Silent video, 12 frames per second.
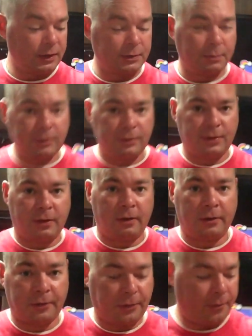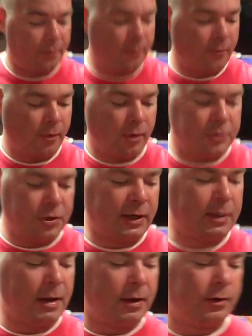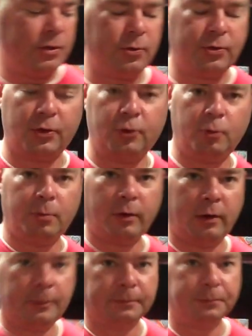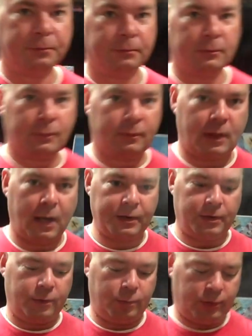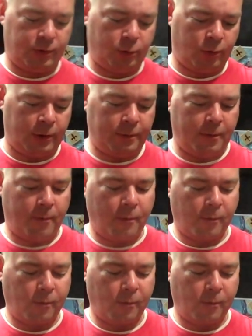got some good songs. Or check him out on YouTube or iTunes Store.